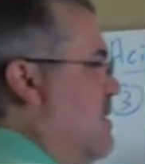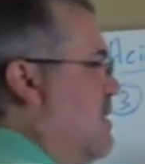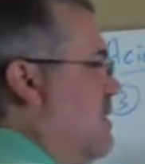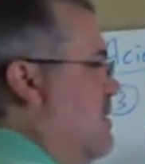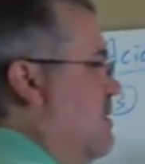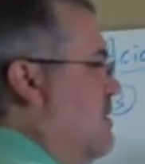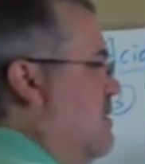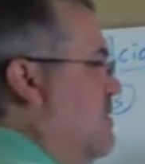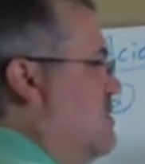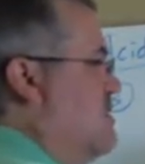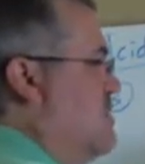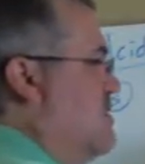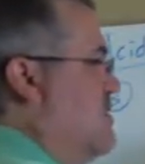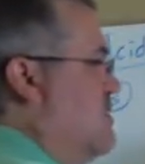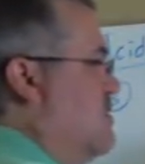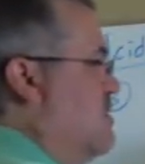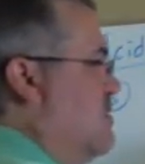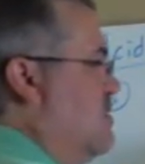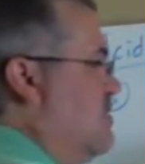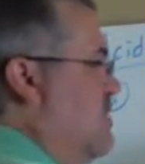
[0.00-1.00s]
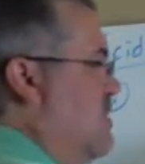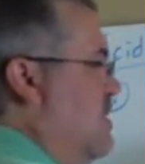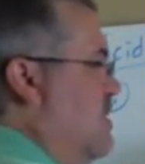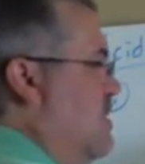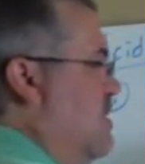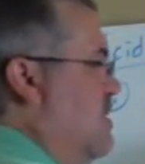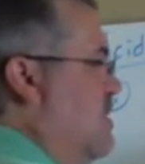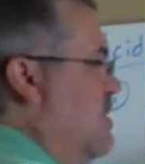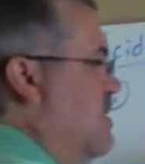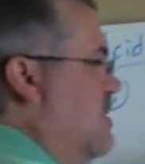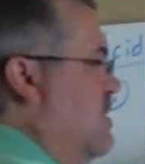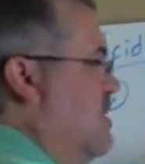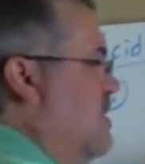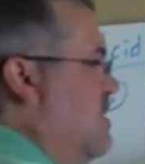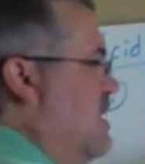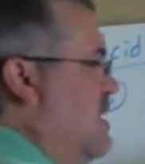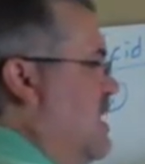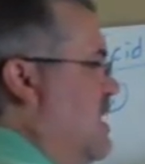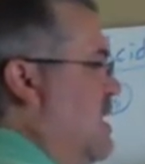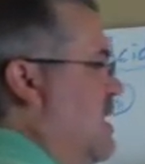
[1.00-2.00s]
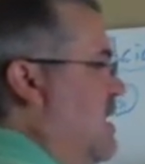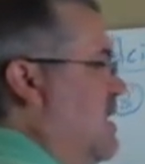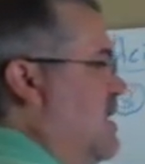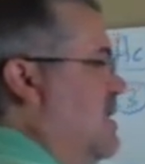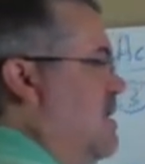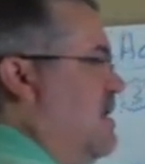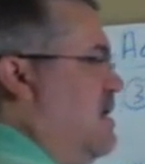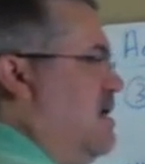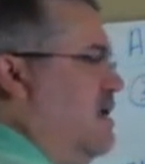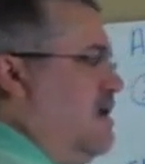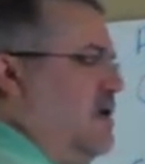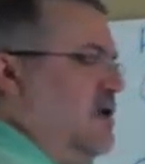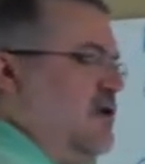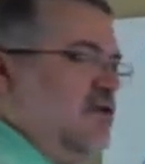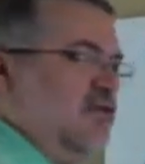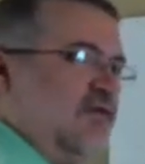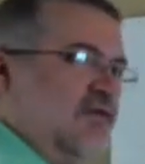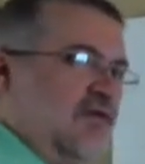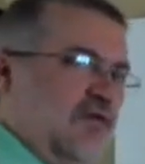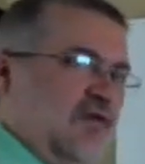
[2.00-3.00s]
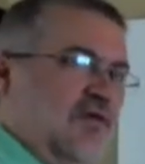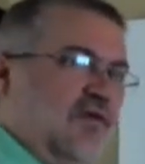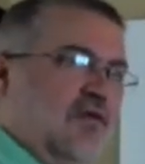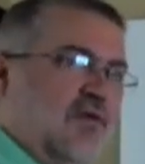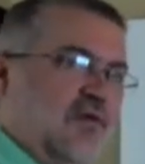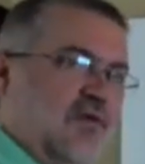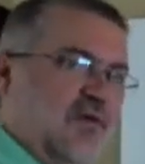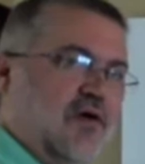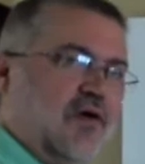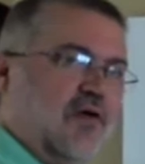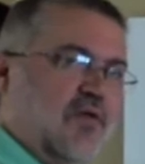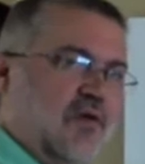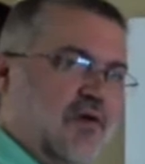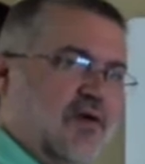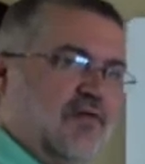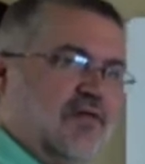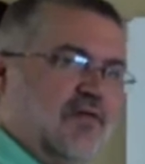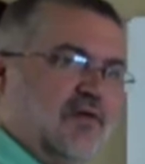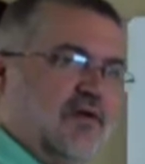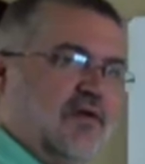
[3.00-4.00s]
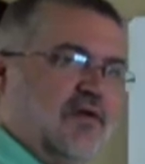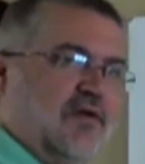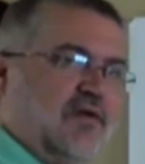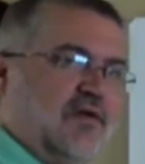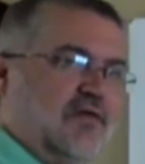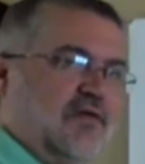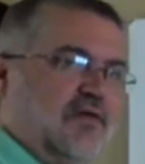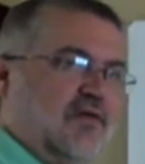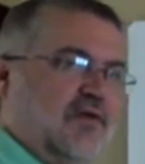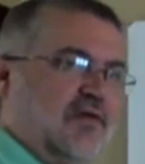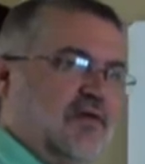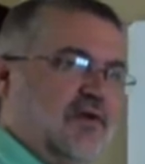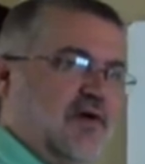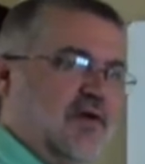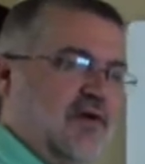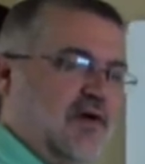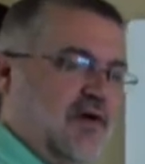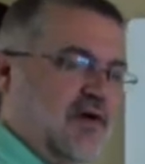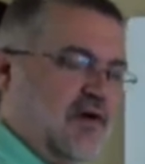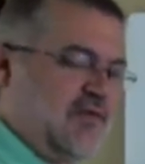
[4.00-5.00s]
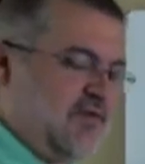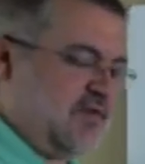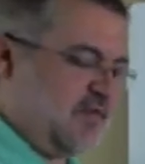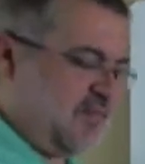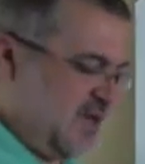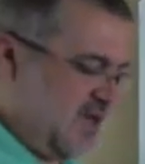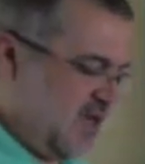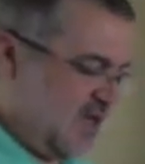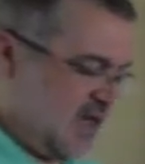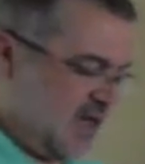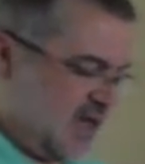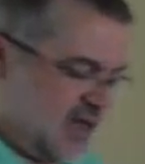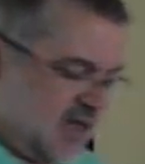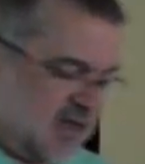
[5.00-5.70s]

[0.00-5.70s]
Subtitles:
that you need two equivalents of amine